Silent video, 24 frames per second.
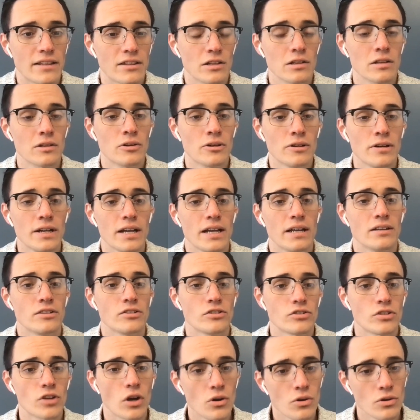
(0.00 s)
the Lord is
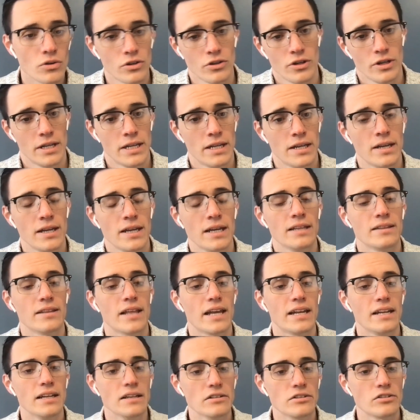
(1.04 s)
so good,
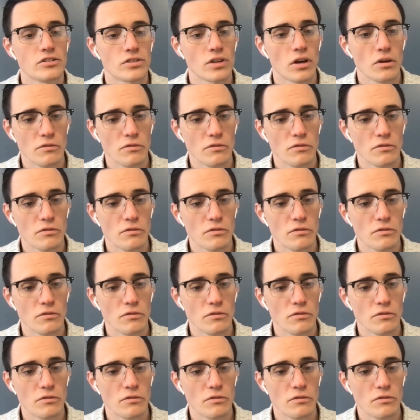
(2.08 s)
that He is so